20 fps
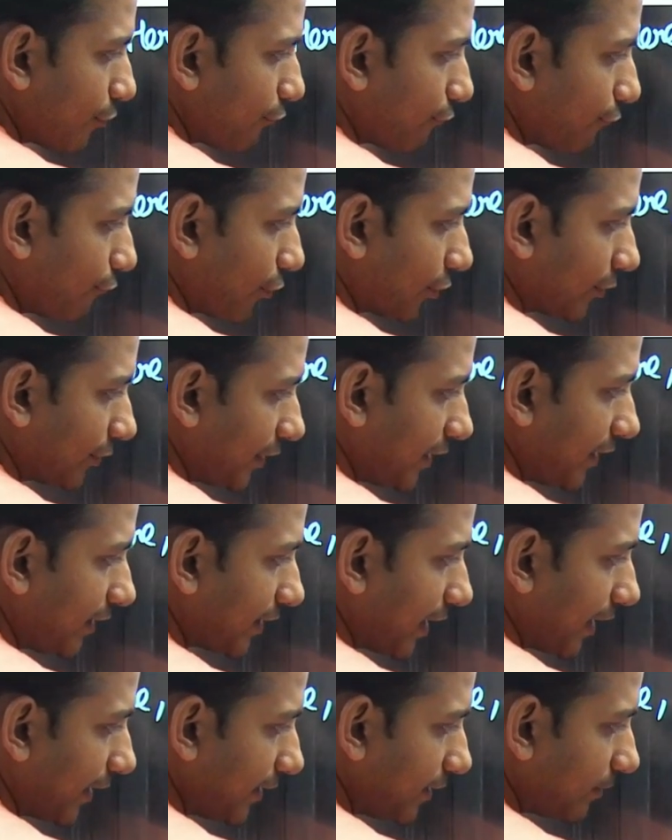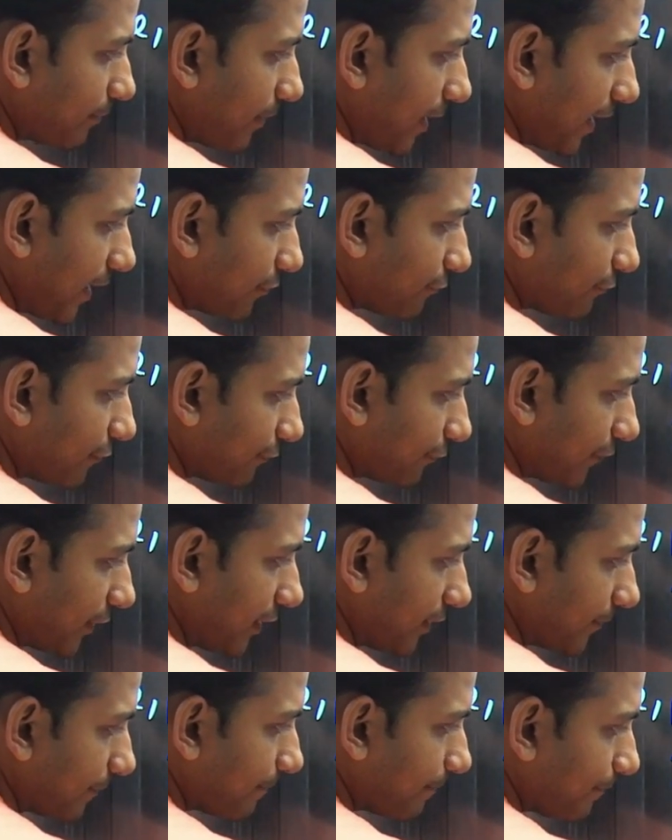49 by
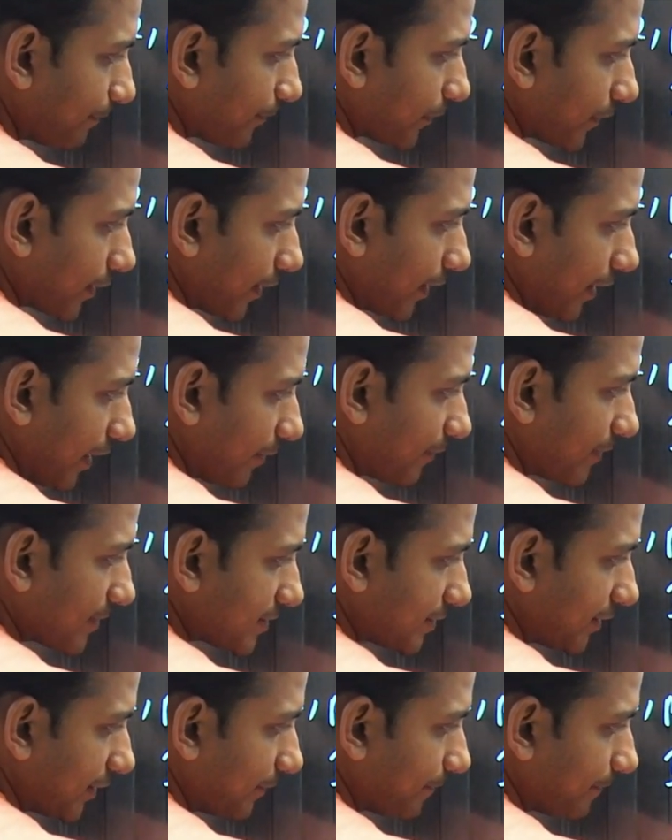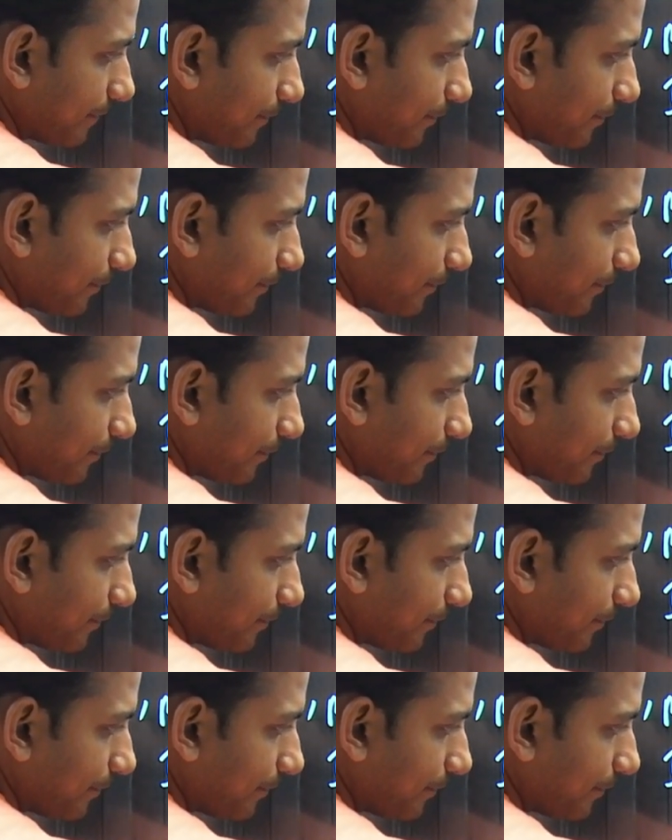50 MSD.